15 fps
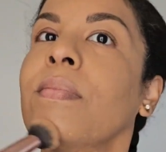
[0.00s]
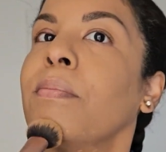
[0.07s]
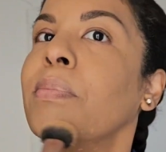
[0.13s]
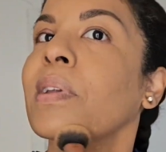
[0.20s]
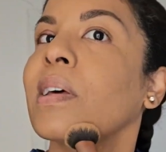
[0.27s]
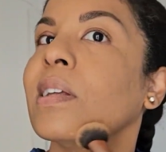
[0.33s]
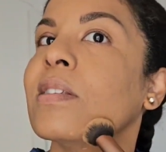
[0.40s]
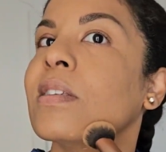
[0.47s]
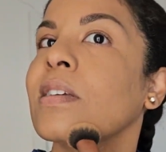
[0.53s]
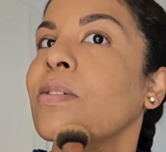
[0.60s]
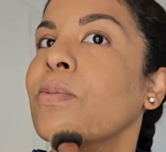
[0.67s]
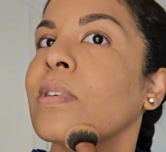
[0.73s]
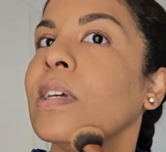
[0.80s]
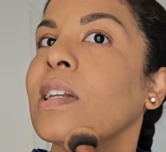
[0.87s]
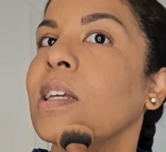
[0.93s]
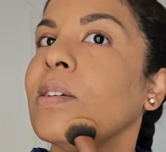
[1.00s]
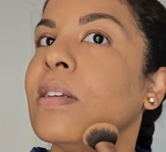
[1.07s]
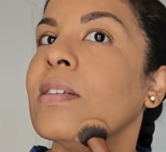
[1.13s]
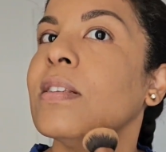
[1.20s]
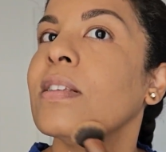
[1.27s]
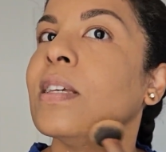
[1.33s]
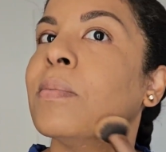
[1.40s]
Blends in really
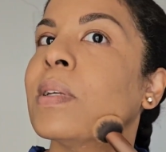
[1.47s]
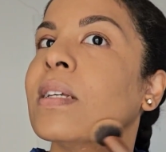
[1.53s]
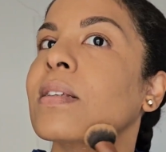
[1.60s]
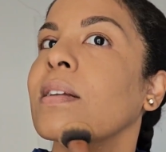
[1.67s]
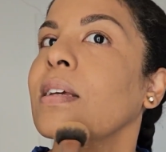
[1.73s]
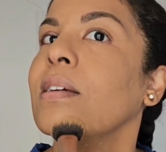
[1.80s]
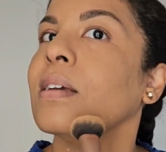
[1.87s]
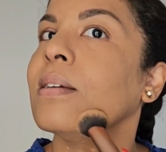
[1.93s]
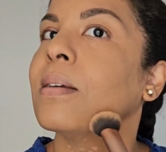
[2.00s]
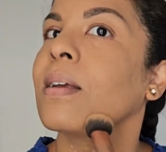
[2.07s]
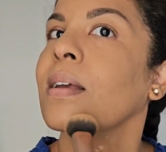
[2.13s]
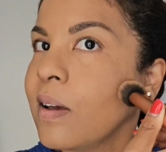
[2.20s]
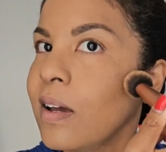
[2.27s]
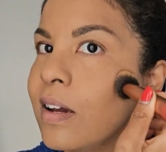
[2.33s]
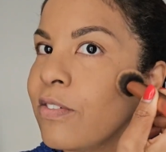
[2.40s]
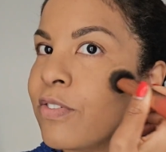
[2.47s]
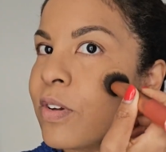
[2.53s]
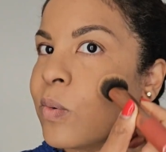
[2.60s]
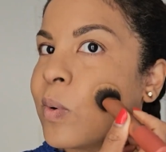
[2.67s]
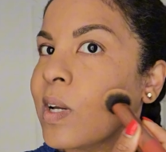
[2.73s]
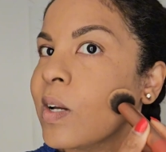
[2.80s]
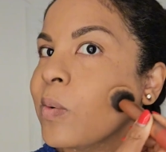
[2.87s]
seamlessly.
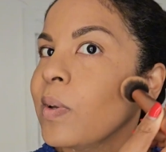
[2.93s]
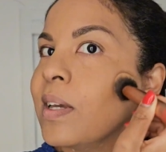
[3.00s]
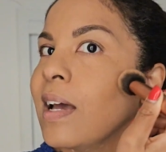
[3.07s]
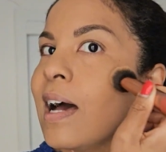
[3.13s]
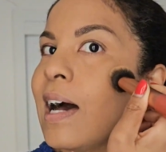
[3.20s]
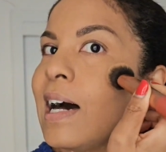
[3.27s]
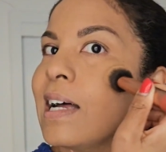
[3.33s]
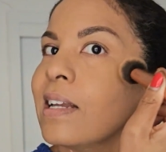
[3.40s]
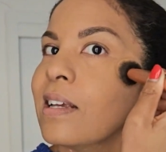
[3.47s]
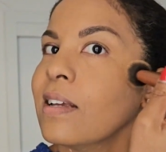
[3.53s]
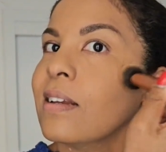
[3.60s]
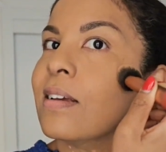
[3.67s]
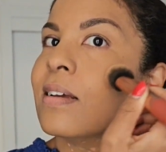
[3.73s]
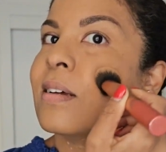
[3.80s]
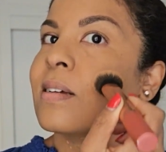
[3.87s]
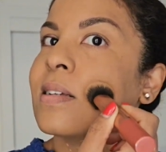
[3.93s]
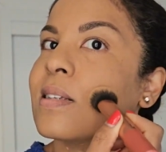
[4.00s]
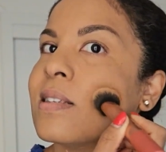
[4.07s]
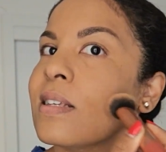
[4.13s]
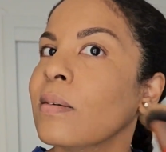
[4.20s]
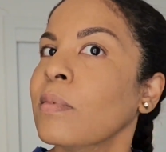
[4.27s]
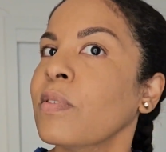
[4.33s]
Everywhere we added
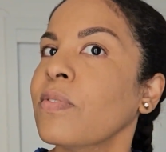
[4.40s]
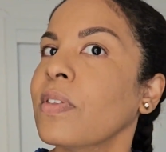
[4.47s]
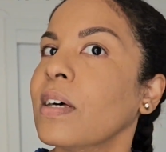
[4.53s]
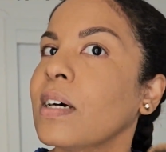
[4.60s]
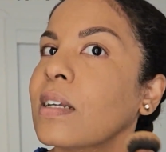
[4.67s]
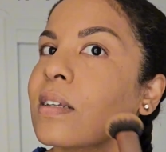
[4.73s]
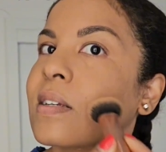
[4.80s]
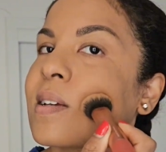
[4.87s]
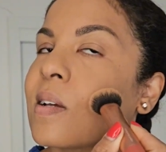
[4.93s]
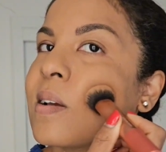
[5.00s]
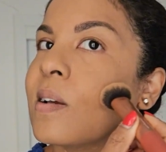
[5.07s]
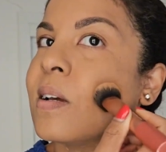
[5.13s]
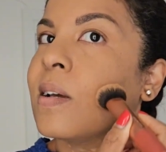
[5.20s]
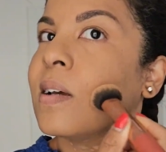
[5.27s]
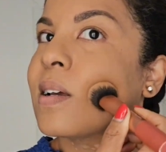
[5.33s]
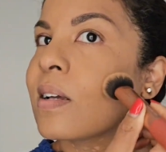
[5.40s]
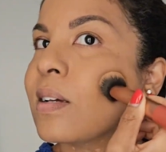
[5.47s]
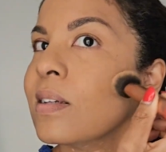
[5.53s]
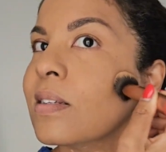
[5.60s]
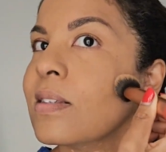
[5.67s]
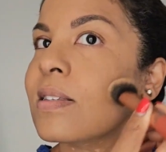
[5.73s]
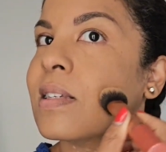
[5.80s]
some of that
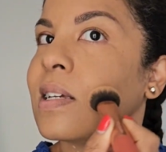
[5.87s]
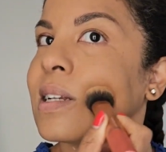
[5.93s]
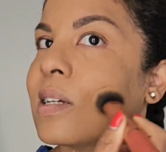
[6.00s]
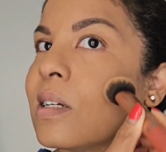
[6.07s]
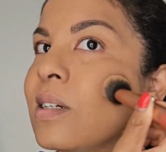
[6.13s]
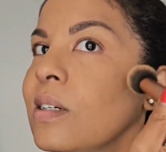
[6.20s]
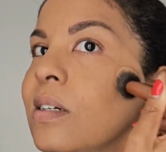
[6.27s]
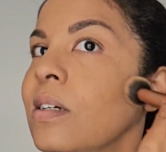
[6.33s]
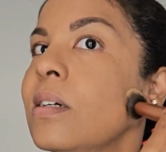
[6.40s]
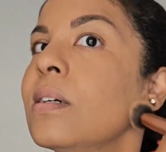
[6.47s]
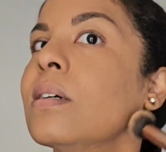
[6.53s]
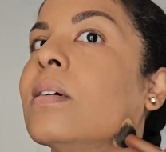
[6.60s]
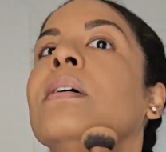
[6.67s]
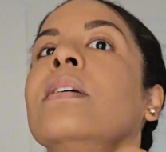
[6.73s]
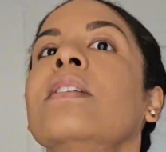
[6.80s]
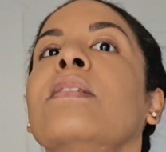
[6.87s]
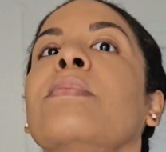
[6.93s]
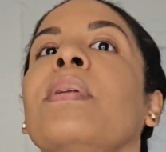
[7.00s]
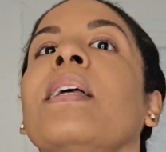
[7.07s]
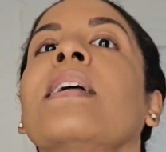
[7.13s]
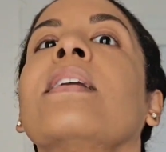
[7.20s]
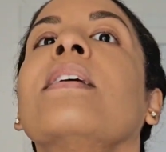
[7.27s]
concealer, just
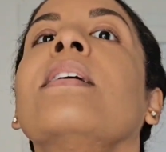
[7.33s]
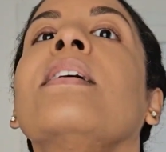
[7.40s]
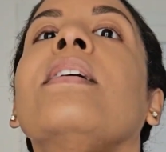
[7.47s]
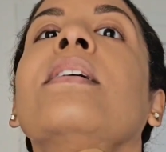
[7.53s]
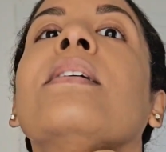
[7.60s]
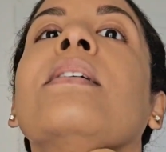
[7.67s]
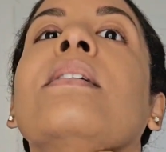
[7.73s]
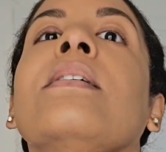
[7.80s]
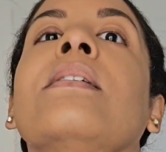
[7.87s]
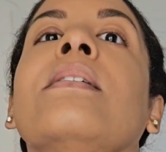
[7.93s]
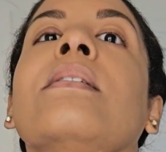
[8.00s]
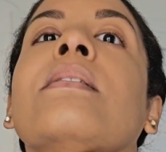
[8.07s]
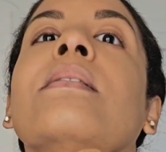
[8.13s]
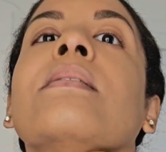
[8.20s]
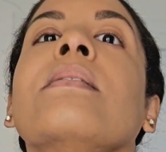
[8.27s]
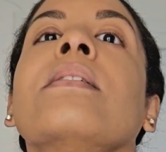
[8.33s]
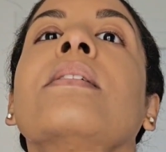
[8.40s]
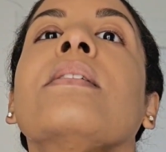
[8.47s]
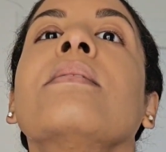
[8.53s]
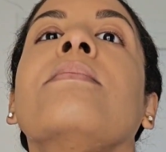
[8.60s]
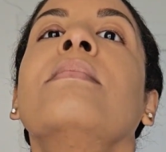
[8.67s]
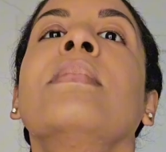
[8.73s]
blend it out.
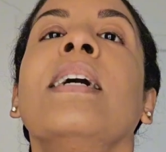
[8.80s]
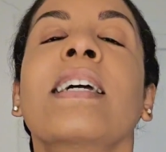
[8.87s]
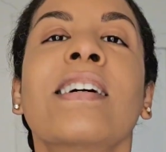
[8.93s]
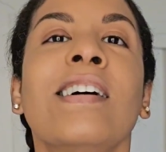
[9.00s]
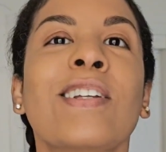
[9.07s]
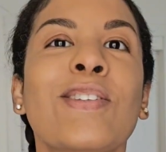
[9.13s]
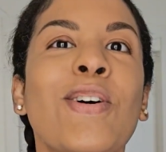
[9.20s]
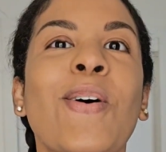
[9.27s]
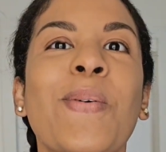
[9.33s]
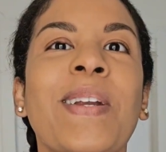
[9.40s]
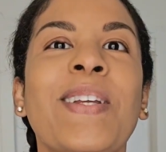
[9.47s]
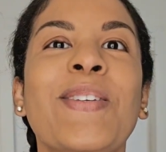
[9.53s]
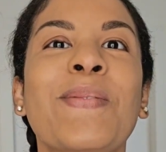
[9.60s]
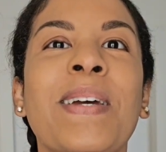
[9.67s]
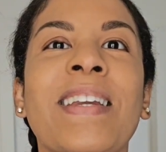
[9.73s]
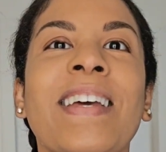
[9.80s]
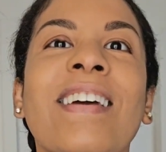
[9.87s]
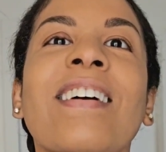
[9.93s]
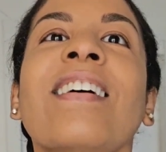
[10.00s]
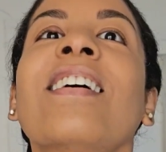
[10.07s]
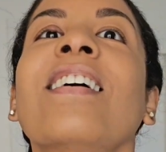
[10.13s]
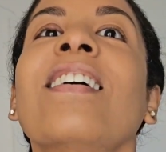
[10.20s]
I can't talk when I do my
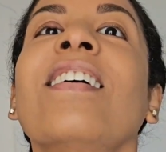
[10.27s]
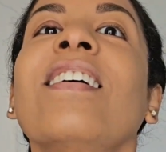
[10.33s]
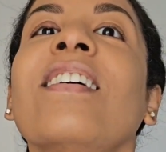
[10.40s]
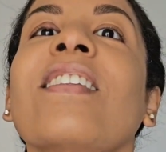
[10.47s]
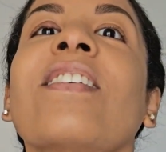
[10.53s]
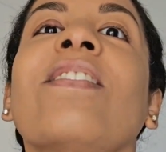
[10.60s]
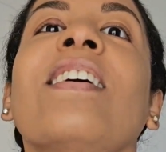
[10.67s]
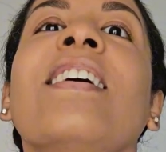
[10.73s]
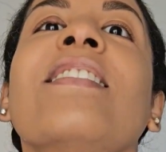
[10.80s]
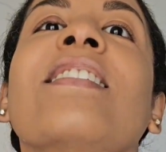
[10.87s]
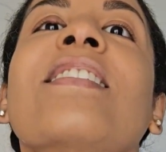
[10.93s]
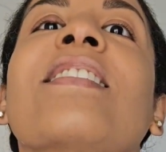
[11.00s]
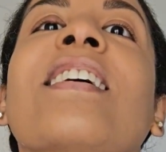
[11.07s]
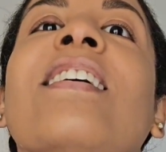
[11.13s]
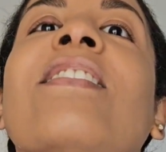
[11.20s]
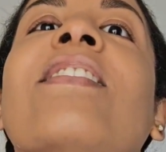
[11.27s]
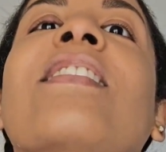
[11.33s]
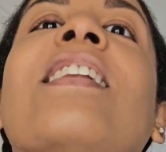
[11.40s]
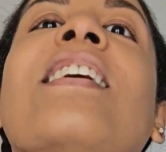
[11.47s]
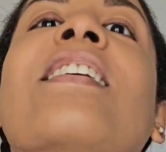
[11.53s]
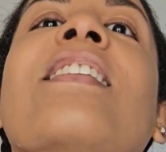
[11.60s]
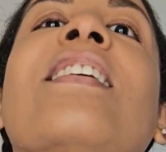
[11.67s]
neck, otherwise it sounds
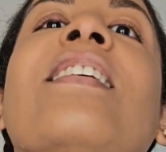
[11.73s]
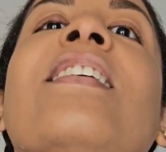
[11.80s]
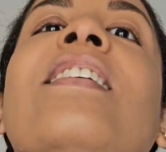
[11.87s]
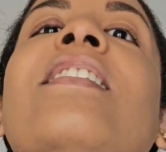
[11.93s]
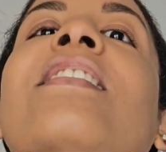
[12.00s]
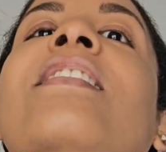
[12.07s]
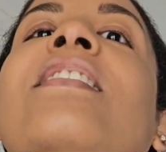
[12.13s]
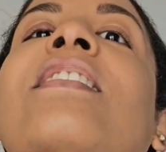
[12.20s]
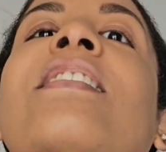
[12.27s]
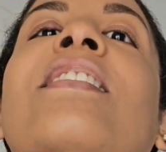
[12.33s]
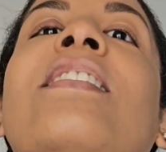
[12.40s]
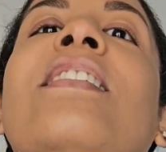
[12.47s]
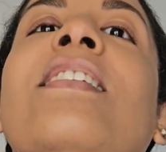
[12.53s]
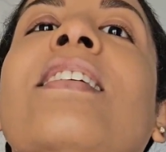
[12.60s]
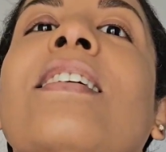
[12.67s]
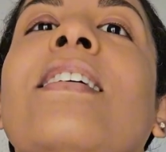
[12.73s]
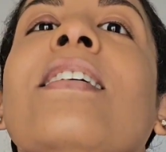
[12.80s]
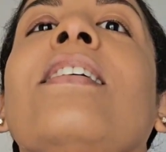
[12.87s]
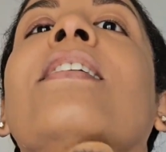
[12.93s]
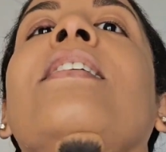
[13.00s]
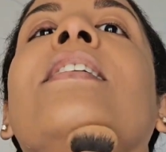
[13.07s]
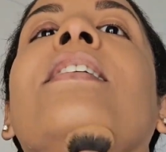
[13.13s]
like this.
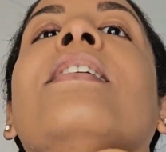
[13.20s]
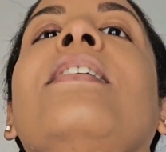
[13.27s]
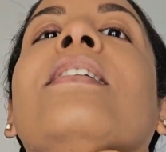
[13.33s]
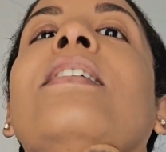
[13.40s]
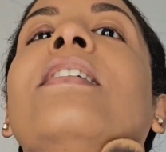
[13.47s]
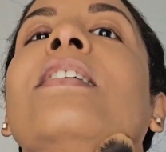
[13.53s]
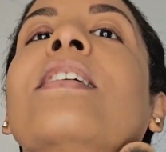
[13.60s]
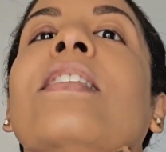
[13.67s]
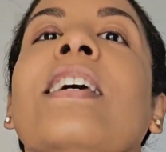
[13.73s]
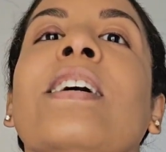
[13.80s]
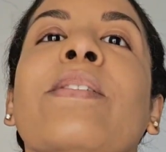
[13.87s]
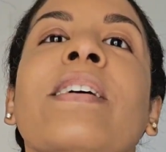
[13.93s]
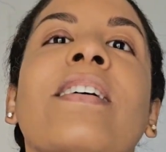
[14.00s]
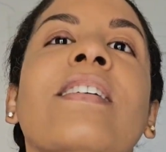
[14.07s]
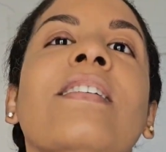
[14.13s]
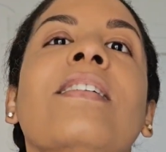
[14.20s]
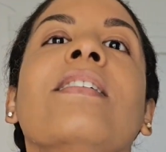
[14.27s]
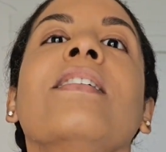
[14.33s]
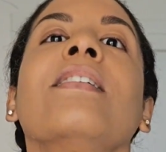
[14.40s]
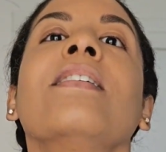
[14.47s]
There we go.